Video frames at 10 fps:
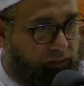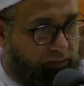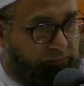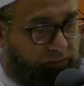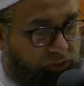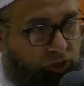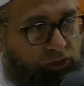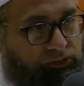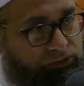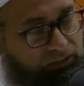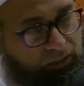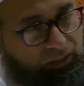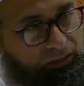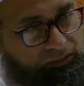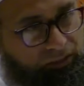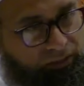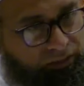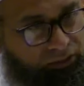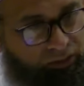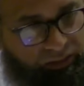And be cursed till
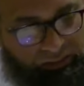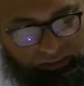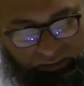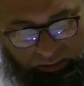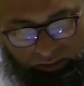eternity.